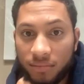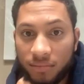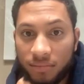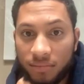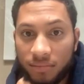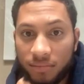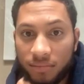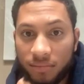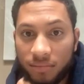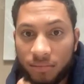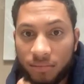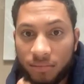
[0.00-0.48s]

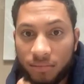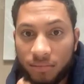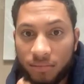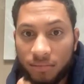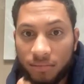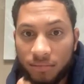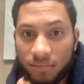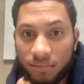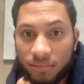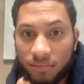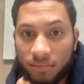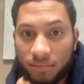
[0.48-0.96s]

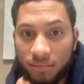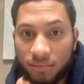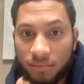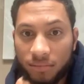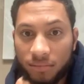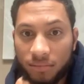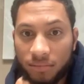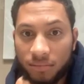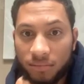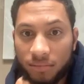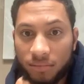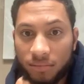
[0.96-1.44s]

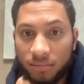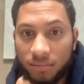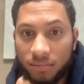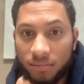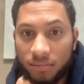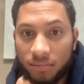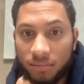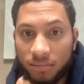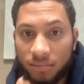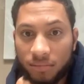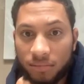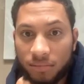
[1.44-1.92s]

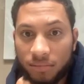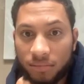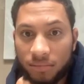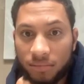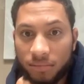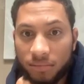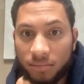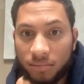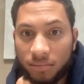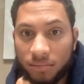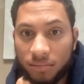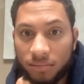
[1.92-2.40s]

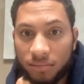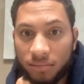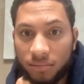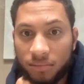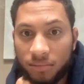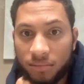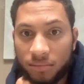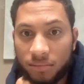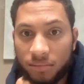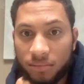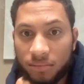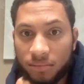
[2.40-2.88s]

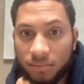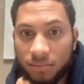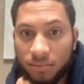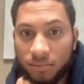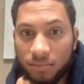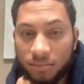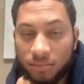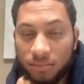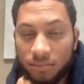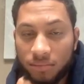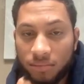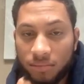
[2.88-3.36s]

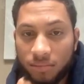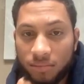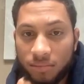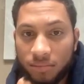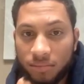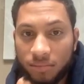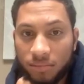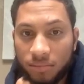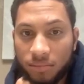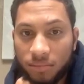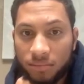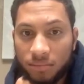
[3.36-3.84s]

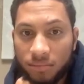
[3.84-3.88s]
The person shown says nothing.